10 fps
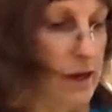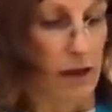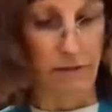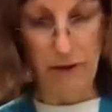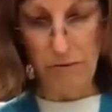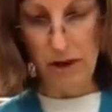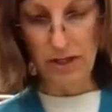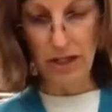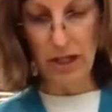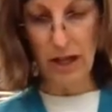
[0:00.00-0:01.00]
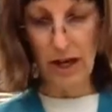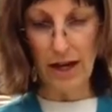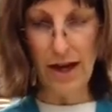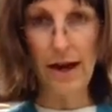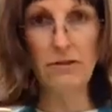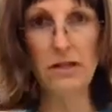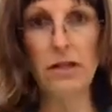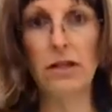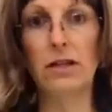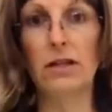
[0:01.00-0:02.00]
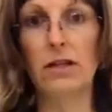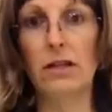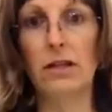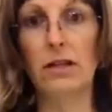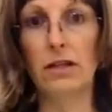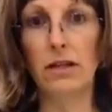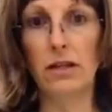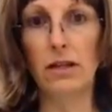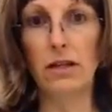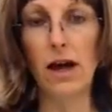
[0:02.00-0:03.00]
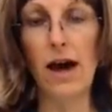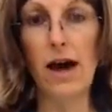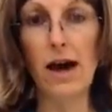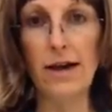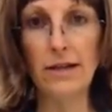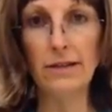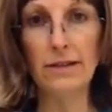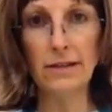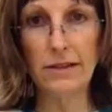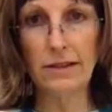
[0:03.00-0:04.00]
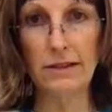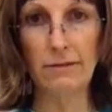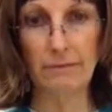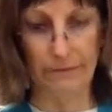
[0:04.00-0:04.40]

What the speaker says: If I want to cut out the eyes,